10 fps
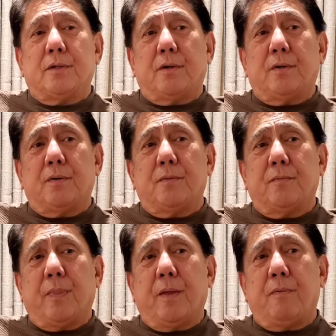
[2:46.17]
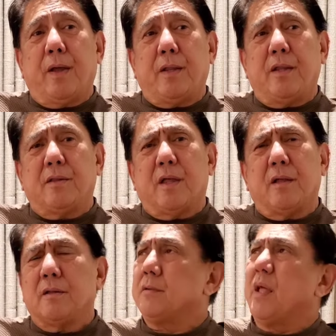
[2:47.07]
So he played in Ta
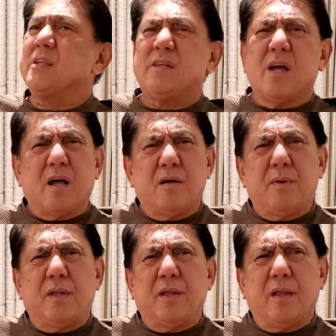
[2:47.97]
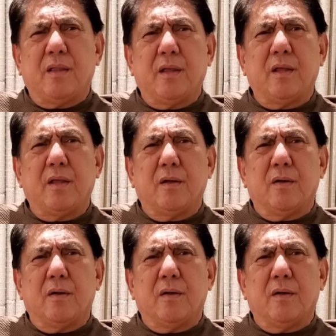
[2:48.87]
Tanza Cavite, I think,